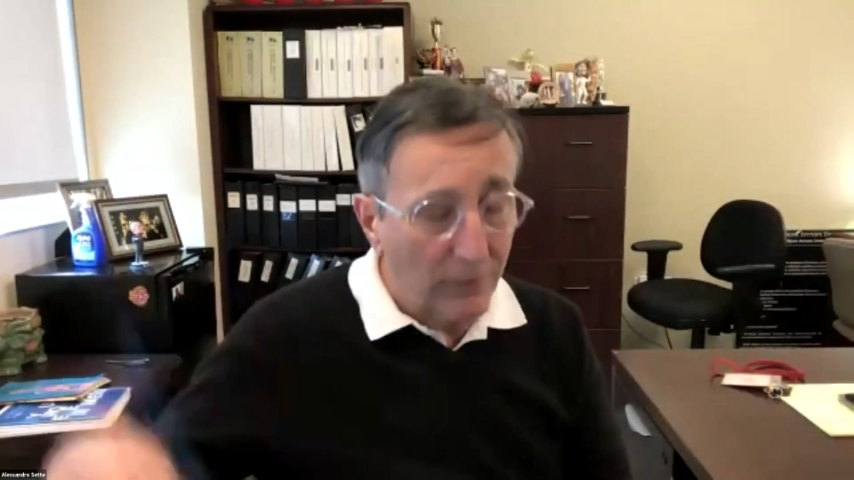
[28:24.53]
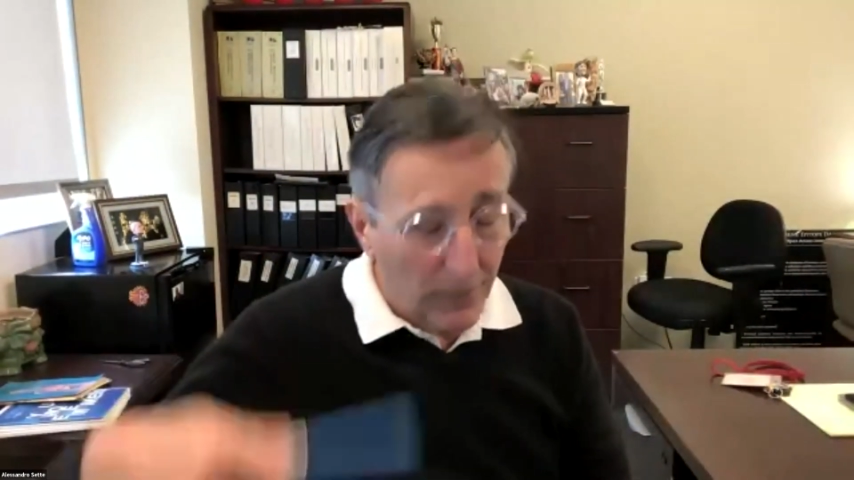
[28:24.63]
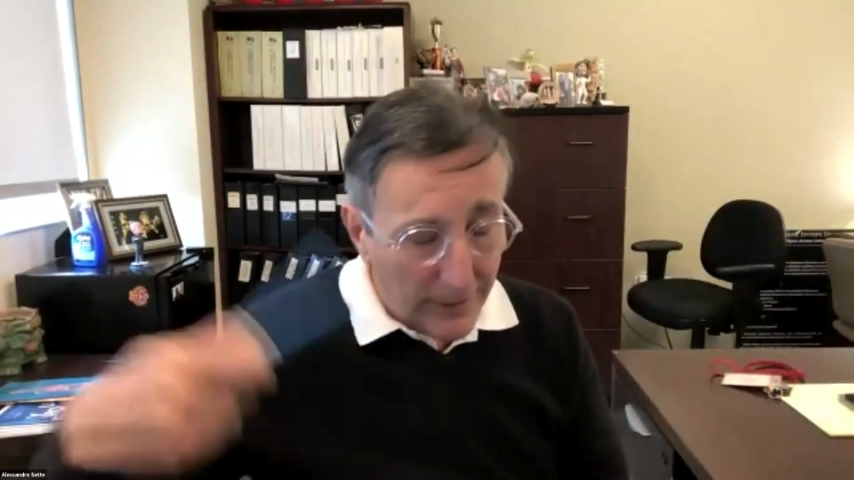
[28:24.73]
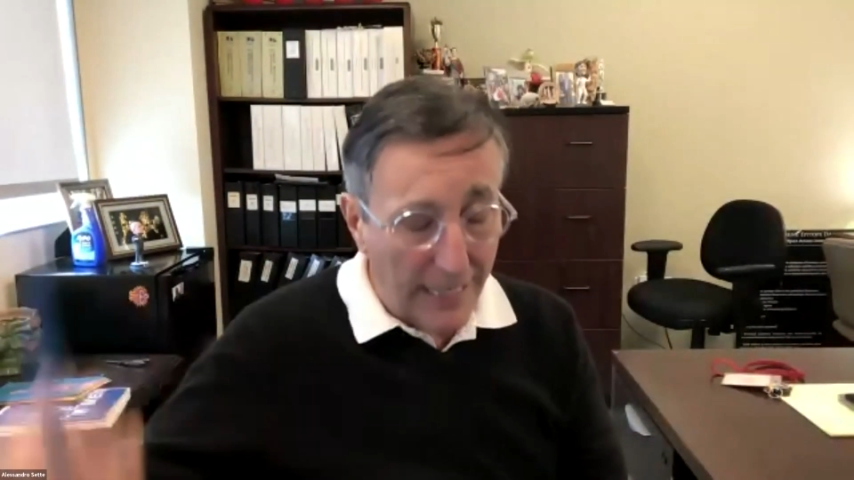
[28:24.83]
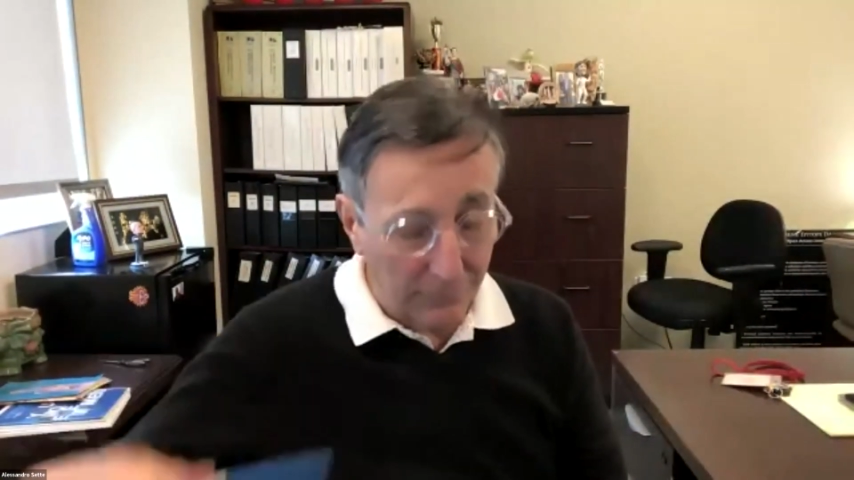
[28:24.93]
we
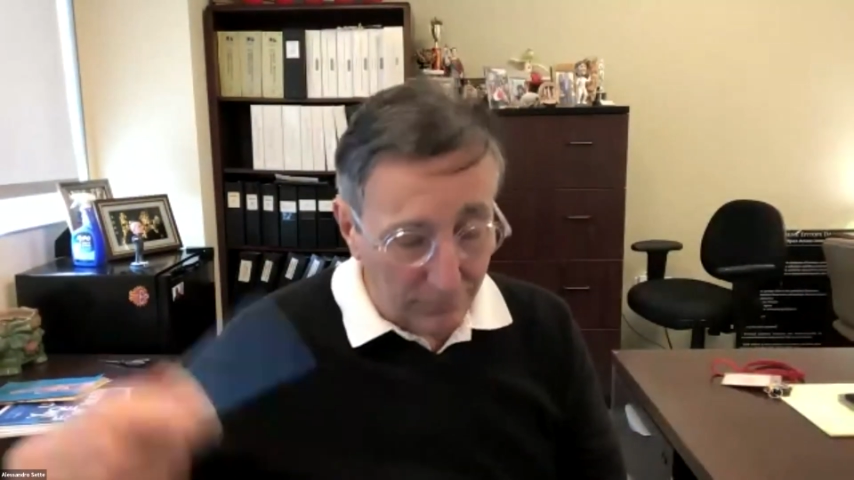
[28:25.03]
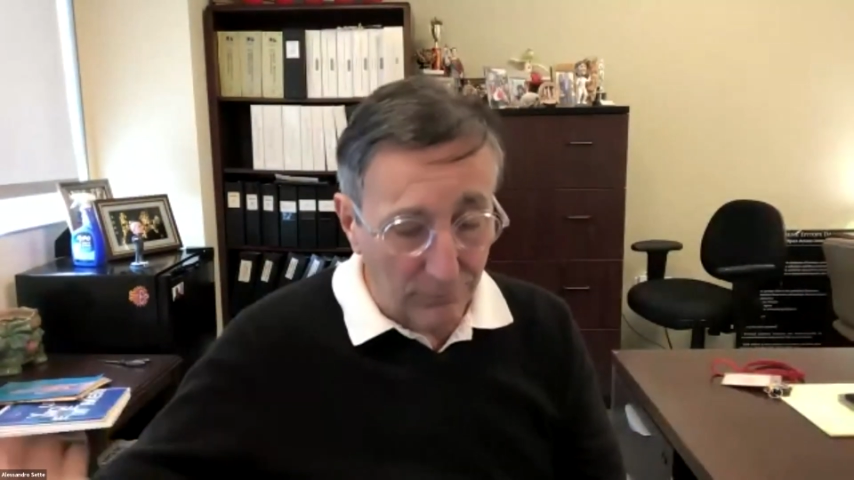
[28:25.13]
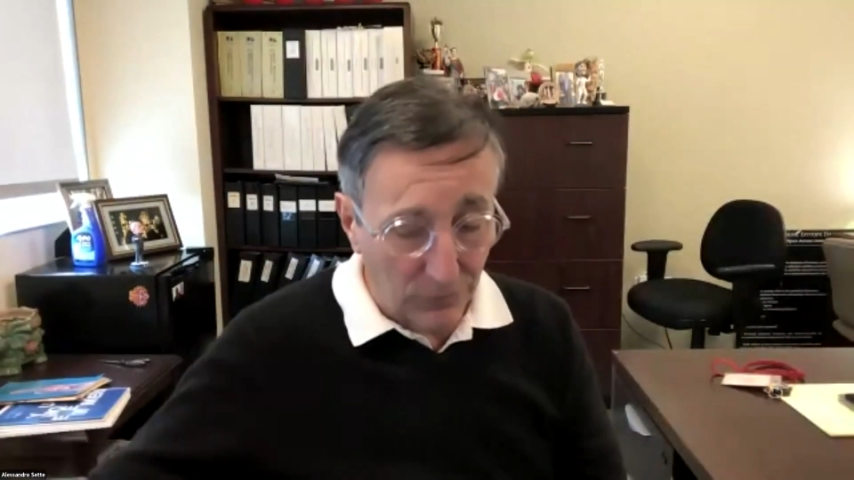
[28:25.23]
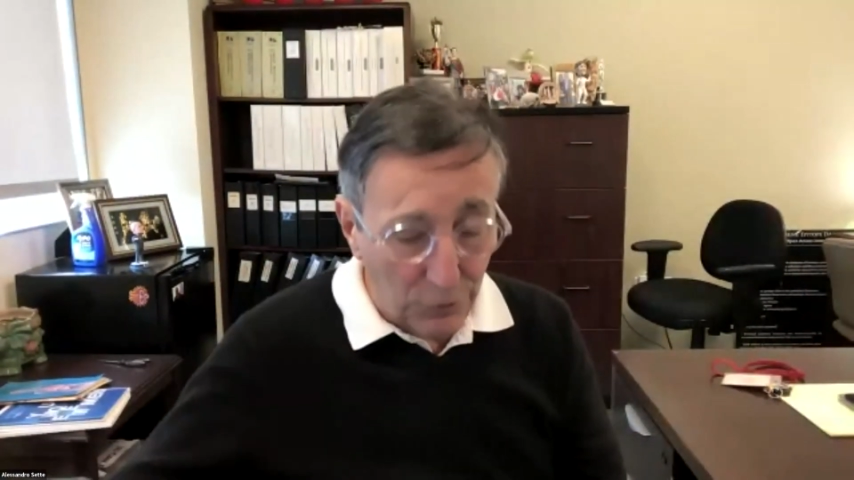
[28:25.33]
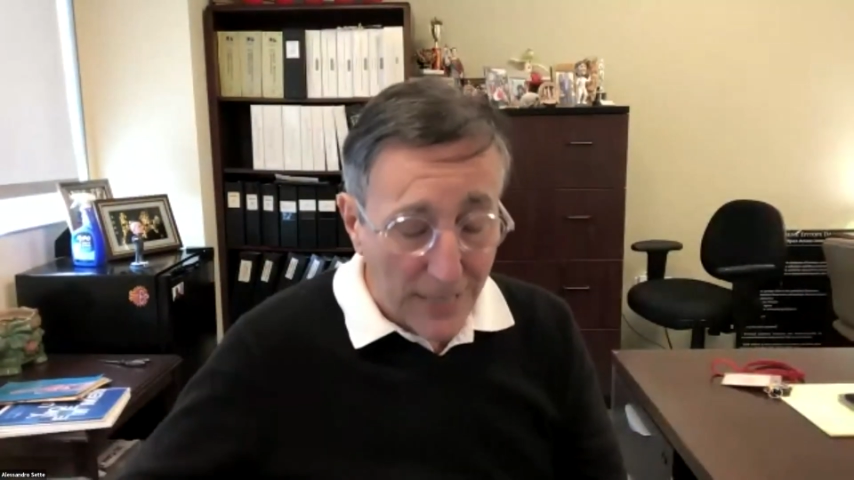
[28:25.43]
will get
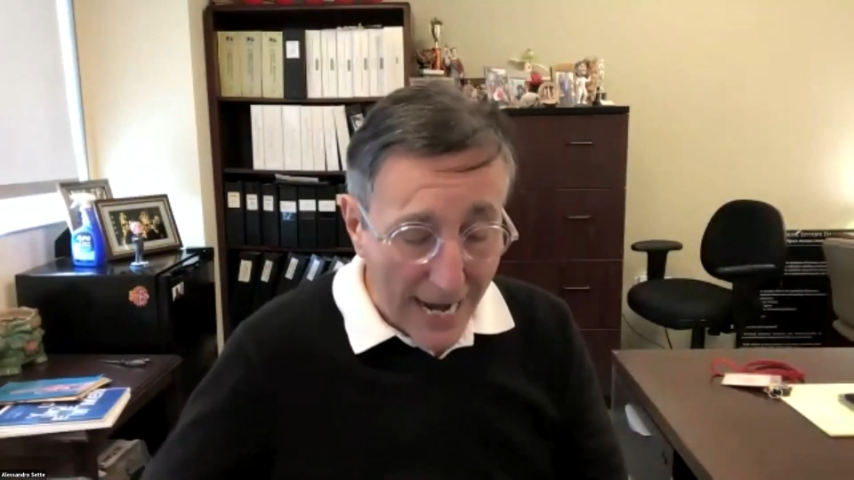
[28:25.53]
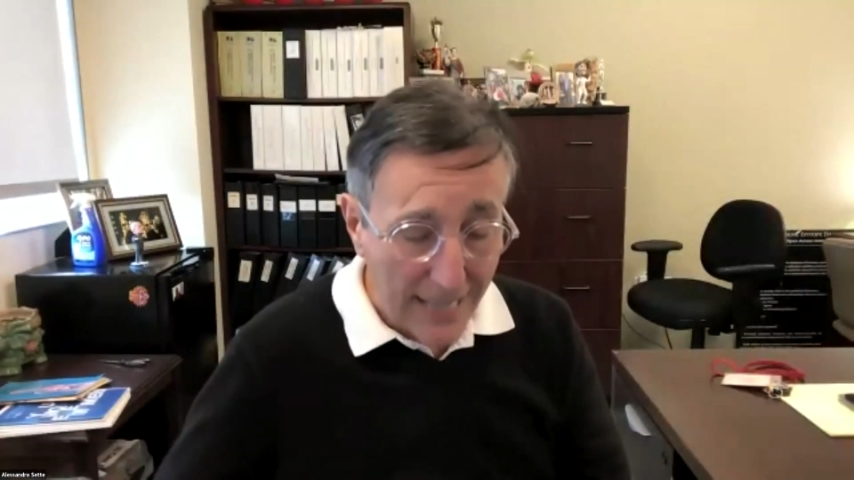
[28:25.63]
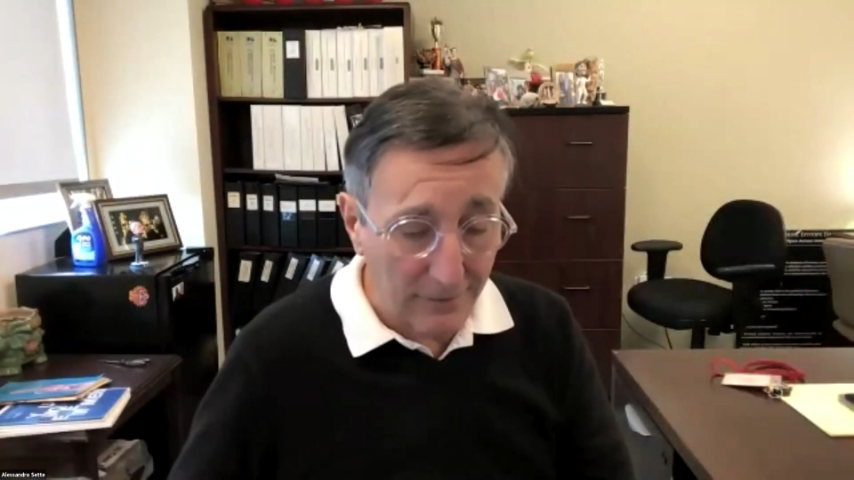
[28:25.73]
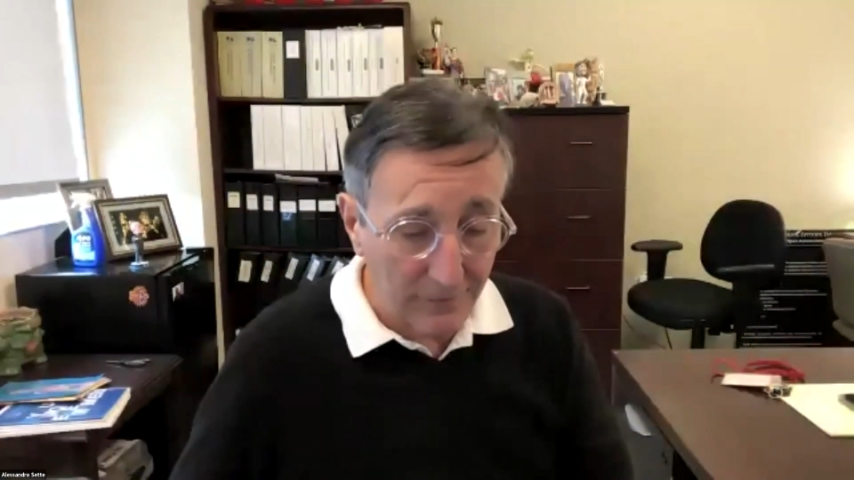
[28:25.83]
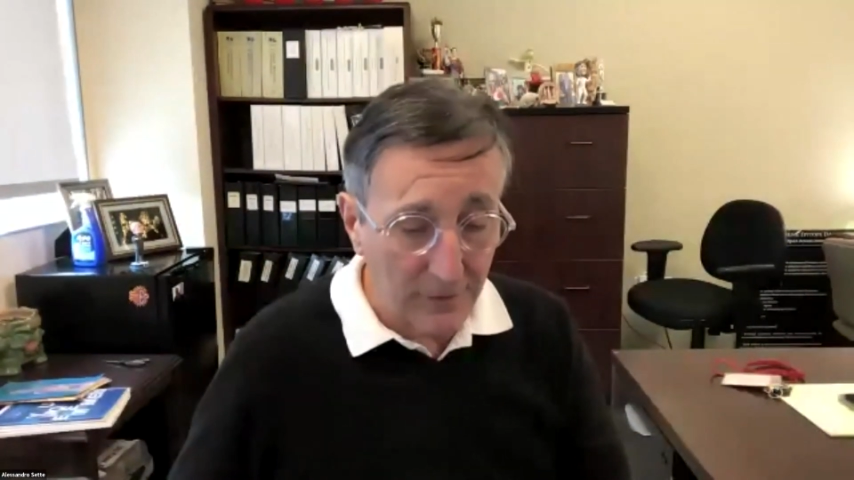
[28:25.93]
to
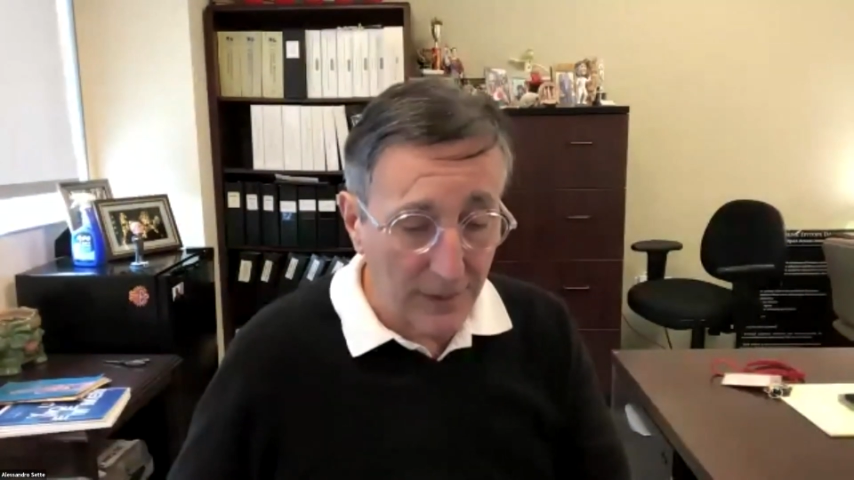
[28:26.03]
that